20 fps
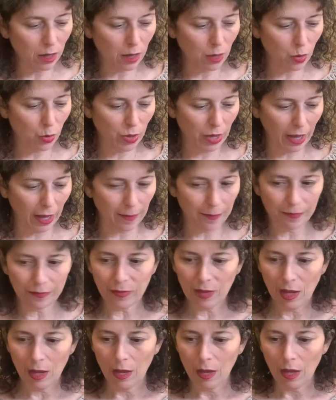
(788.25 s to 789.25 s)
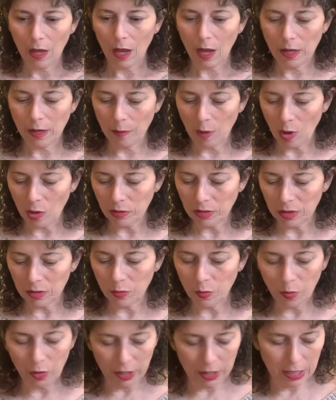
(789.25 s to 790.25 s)
Okay, I am also
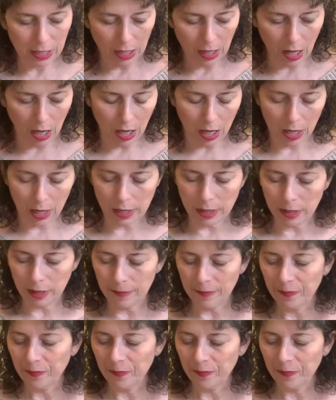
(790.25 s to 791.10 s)
working on